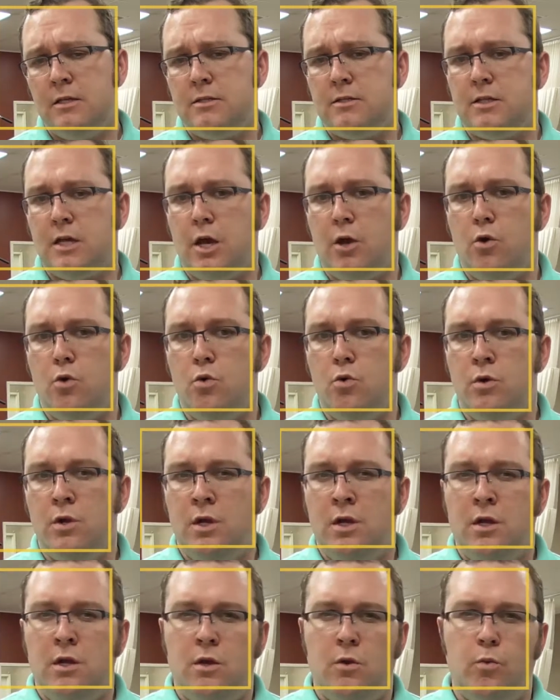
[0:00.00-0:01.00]
So
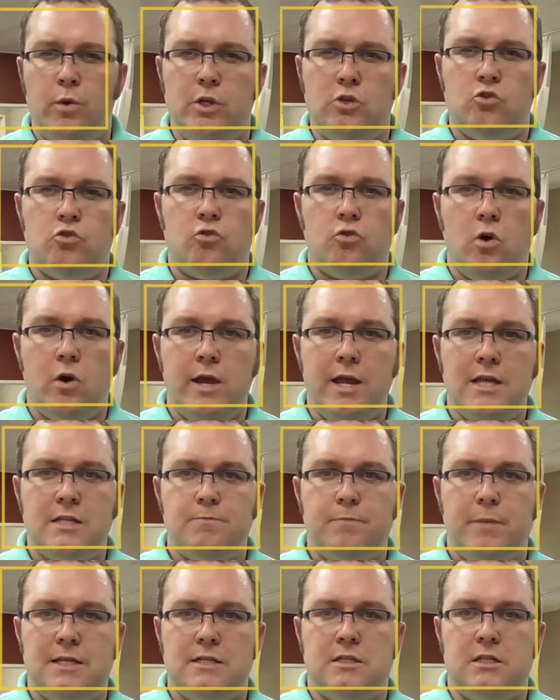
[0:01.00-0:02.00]
we try
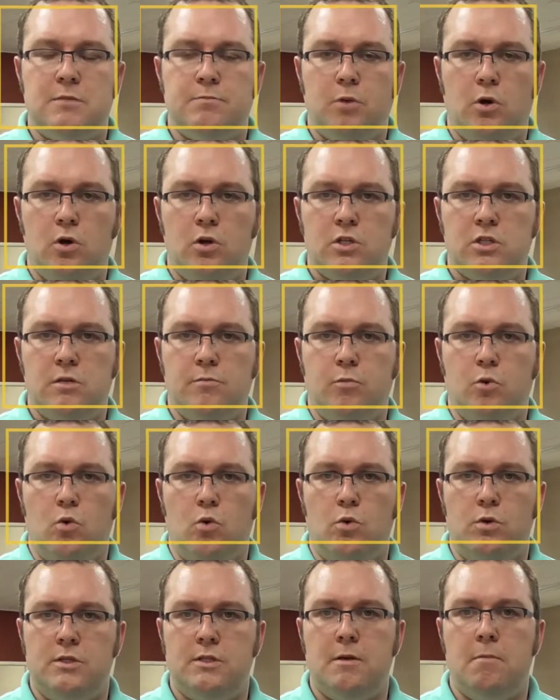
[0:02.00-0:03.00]
as best as
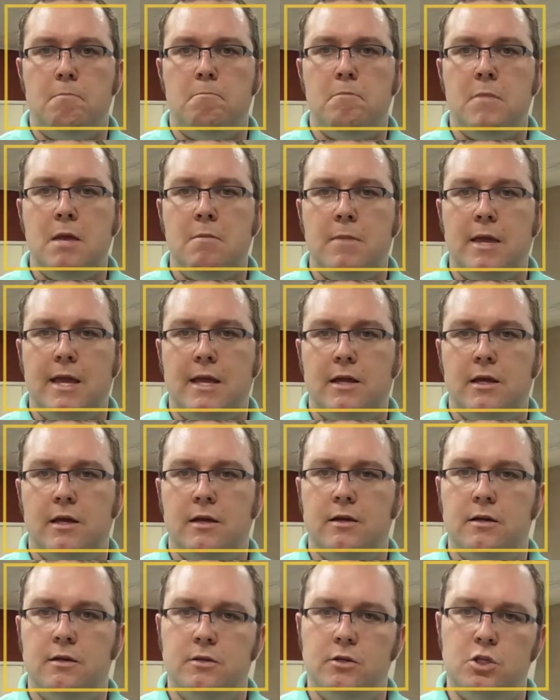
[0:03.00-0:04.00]
possible to
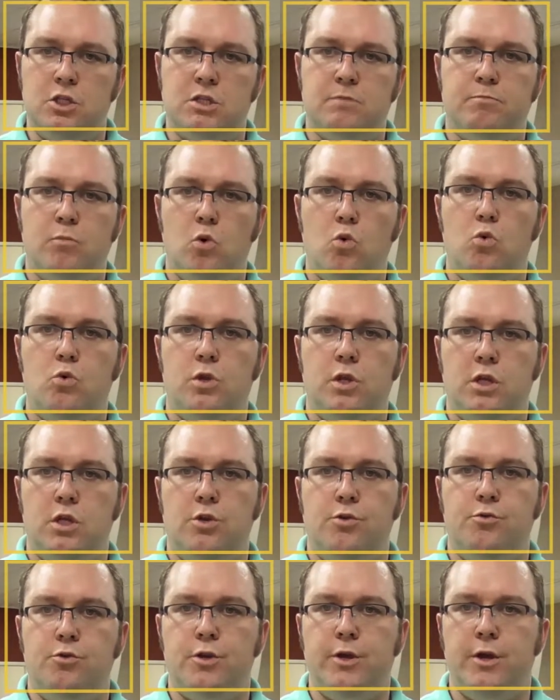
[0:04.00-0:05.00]
mimic the sport
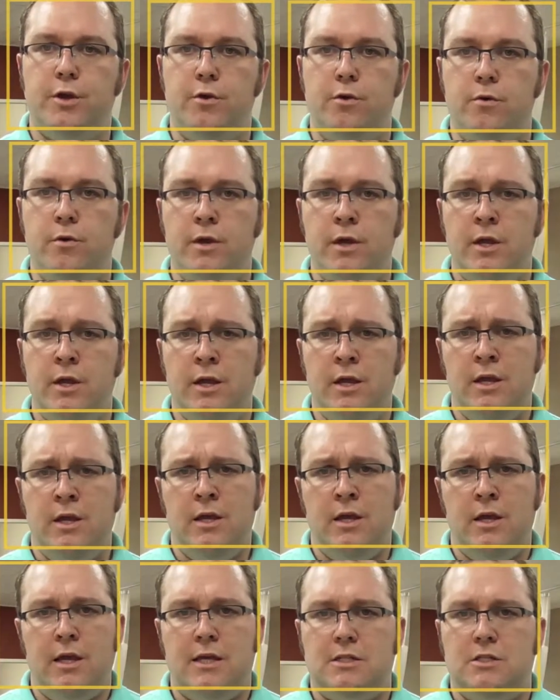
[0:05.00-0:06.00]
that you do.
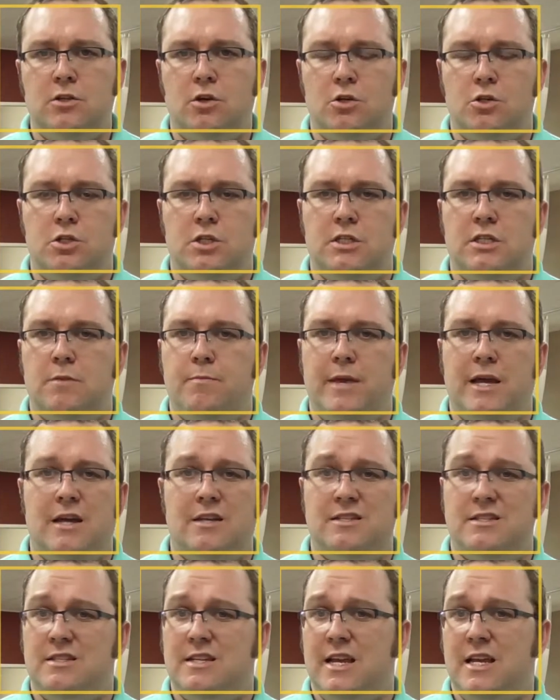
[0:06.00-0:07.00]
It's not just
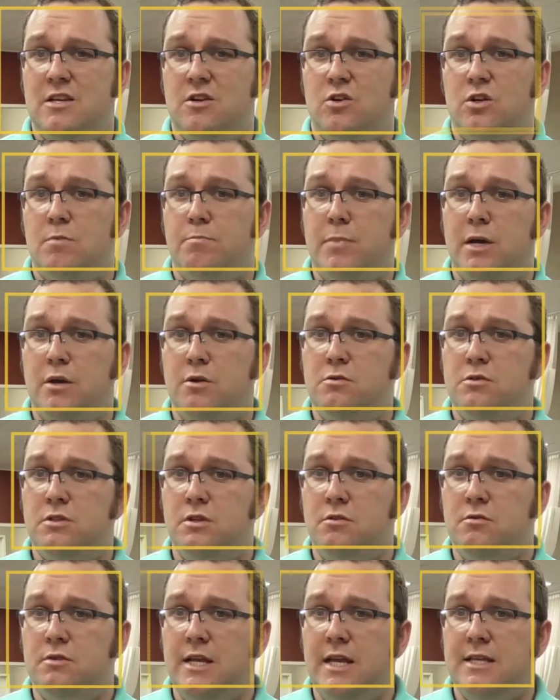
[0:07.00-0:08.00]
about standing on a
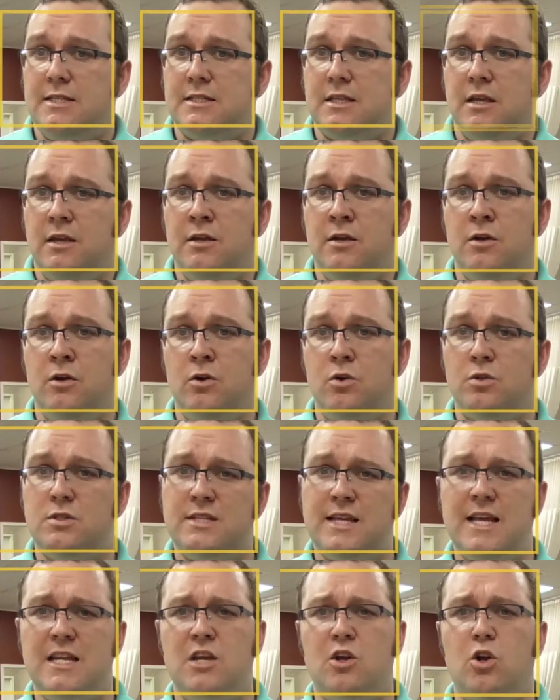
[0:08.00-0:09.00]
Bosu disc or
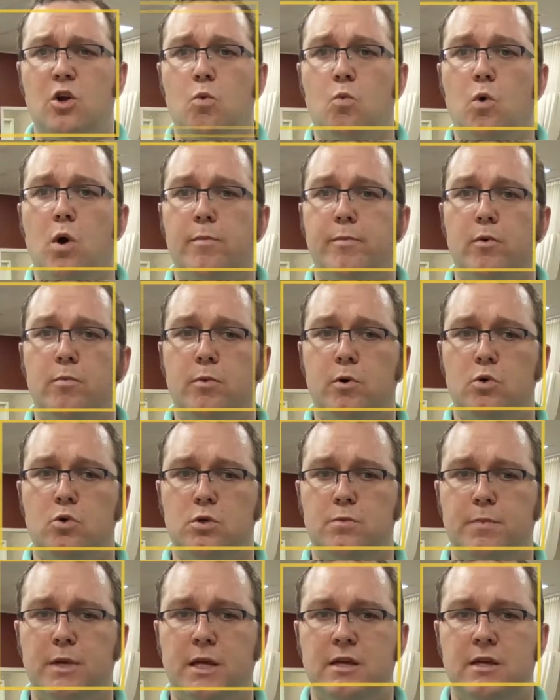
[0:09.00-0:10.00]
standing on a wobble
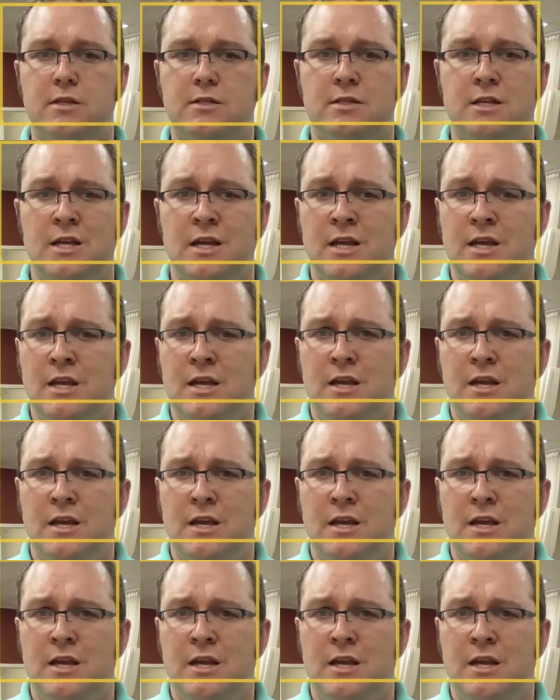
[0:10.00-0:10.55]
board, because